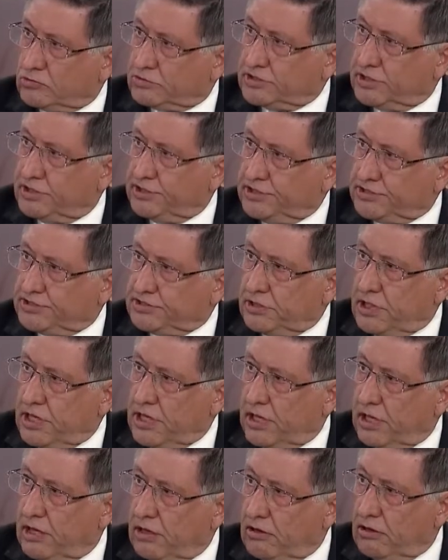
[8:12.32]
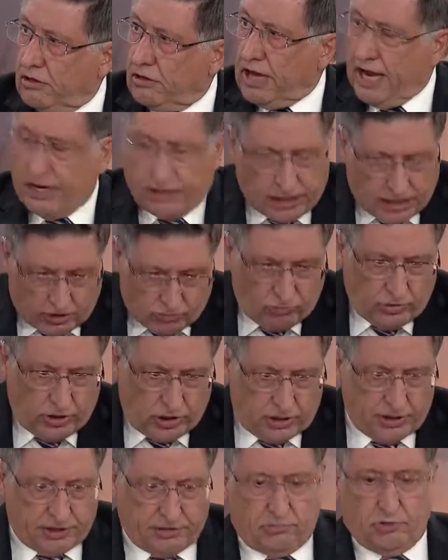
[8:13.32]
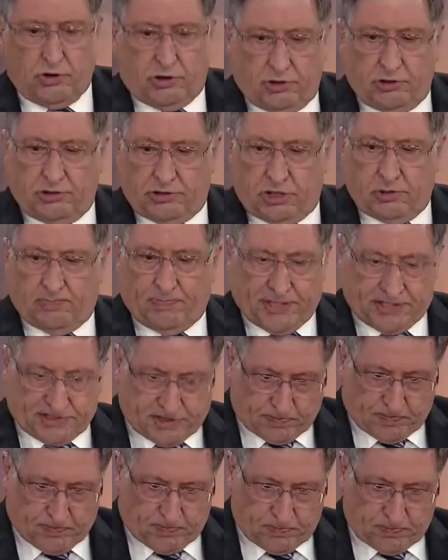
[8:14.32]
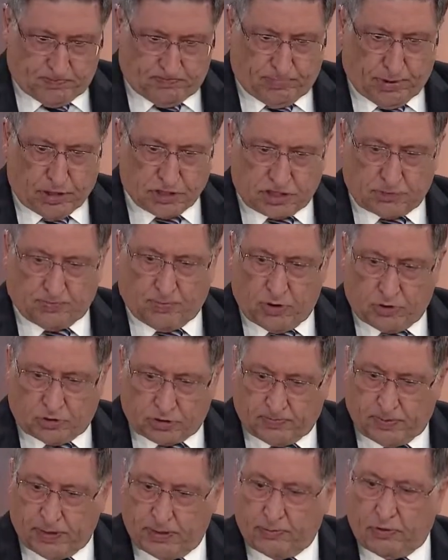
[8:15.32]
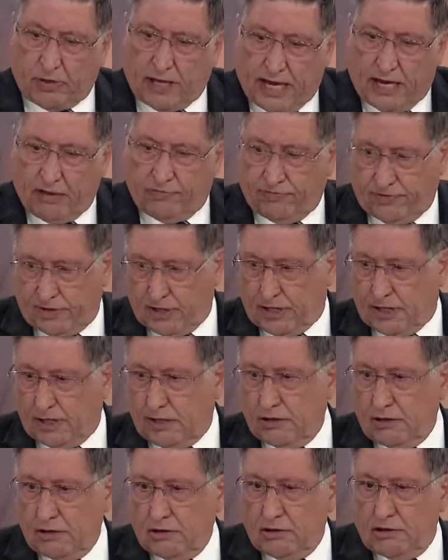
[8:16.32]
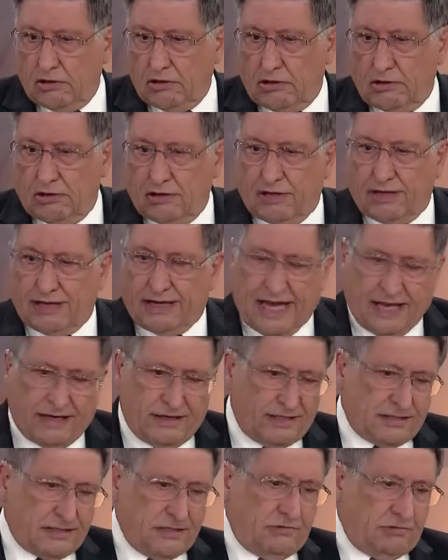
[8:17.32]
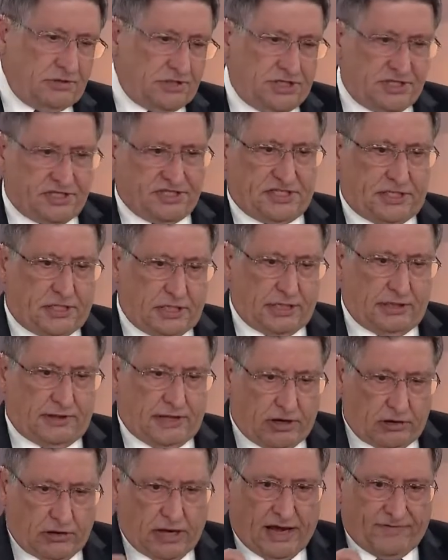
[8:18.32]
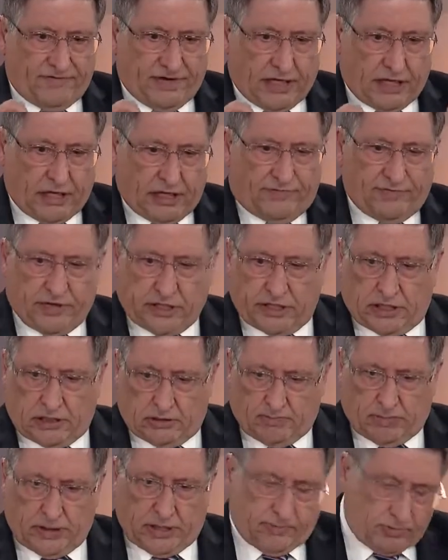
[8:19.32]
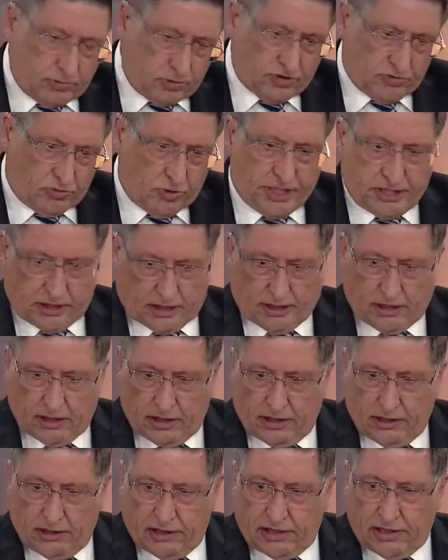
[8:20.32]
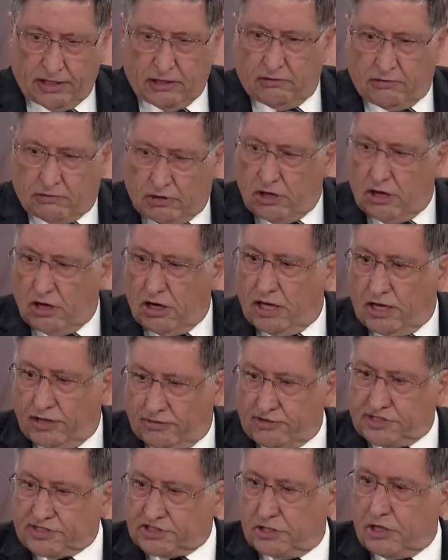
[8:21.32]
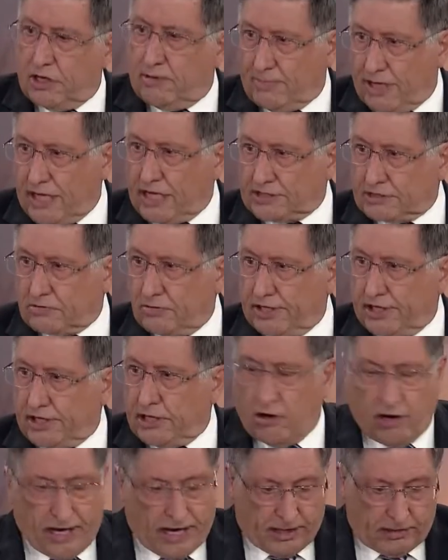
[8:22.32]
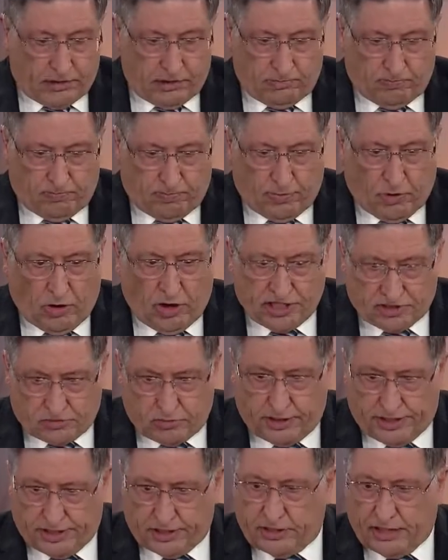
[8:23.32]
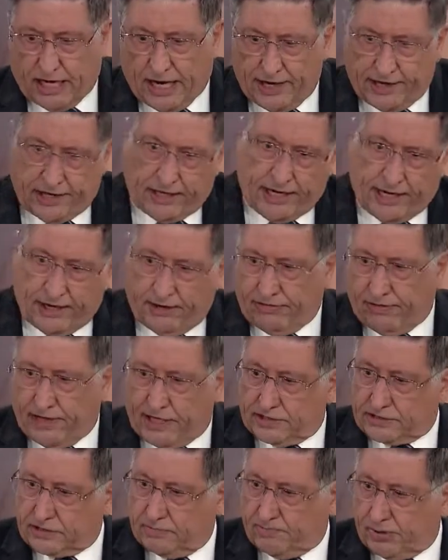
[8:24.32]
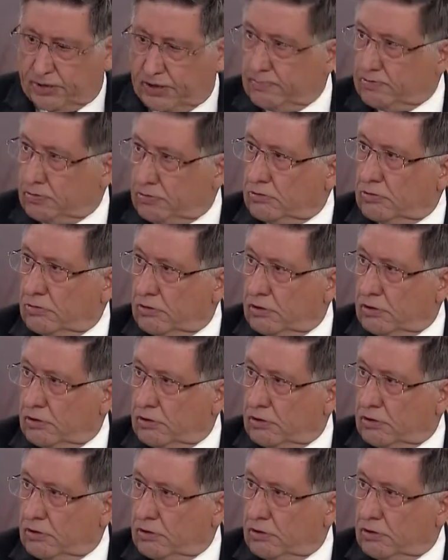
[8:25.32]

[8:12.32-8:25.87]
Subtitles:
each day and get really your best spokespeople out there. And it's not just sitting there and having clever little people tweeting. You know, this time last week, I tweeted 88,000 people